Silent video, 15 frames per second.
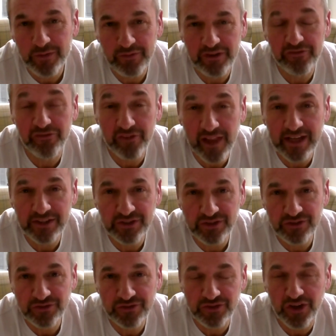
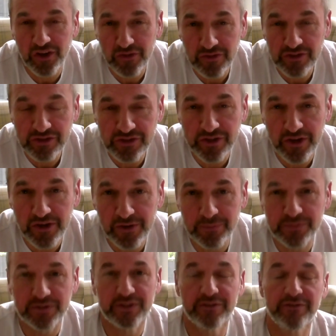reflections on the
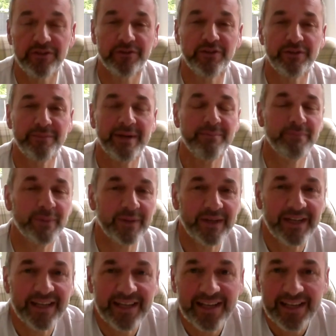Psalms. And if you remember,
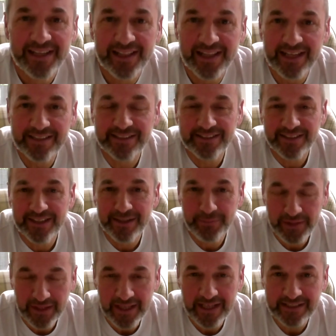last time
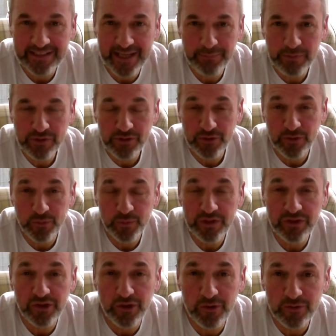in the last episode, we
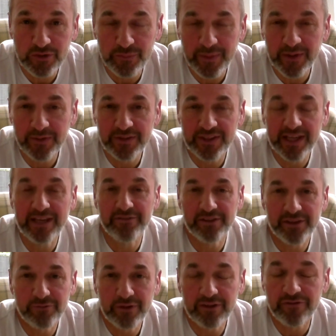talked about David
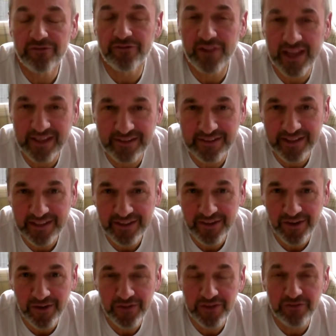reflecting
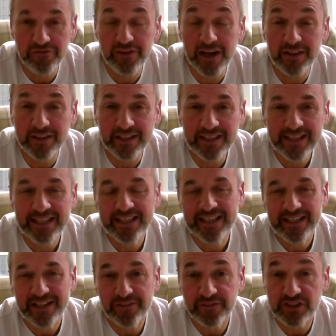on the valley
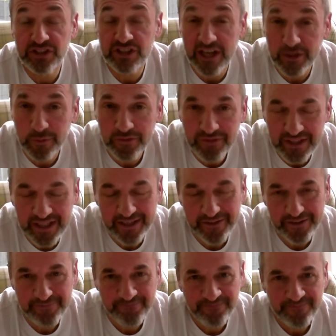of the shadow of
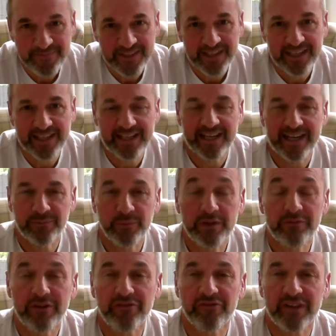death. And we
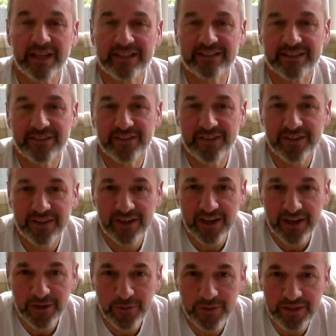reflected there
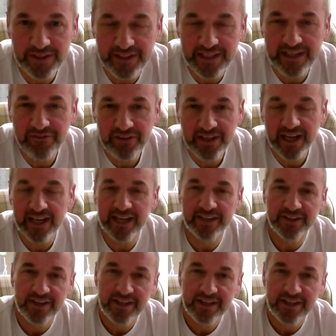how David had